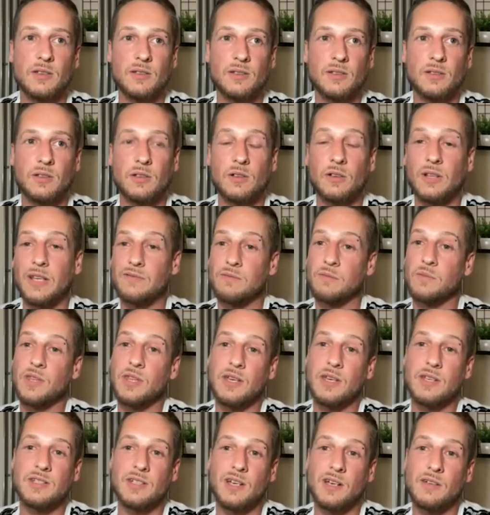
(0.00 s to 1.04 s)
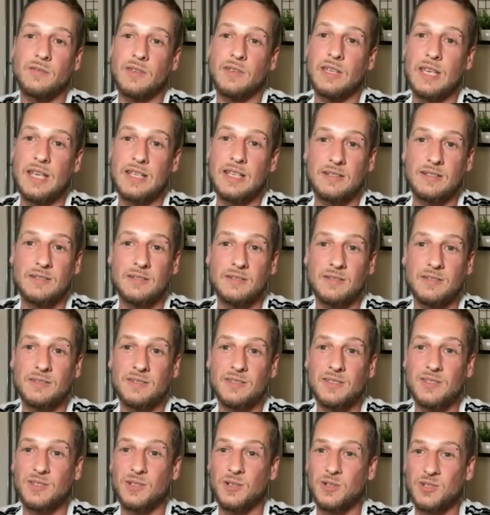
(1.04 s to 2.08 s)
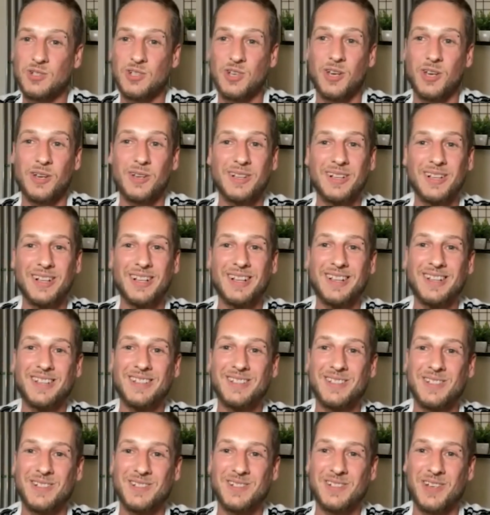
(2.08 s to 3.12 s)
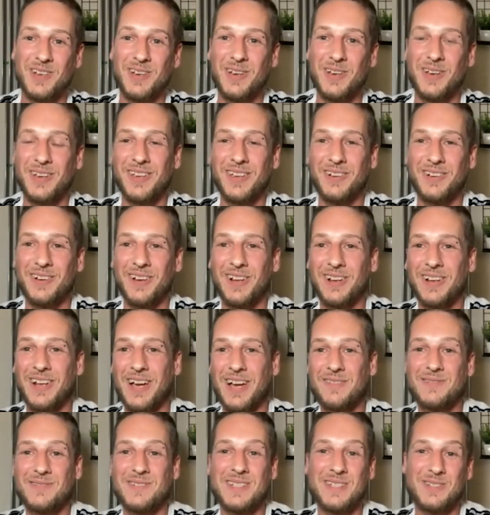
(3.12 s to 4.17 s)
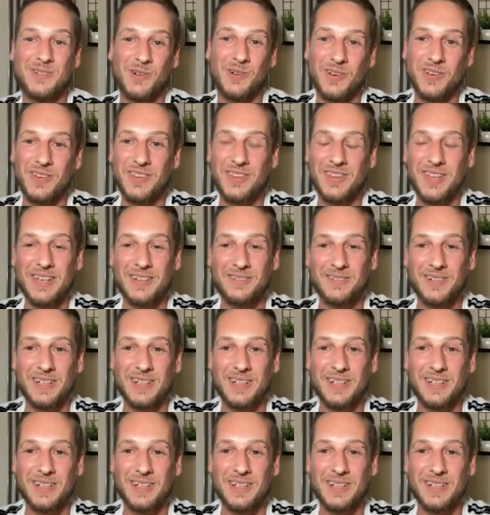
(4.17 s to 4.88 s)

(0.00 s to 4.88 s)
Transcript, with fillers: that you know living with hiv isn't such a such a you know life destroying thing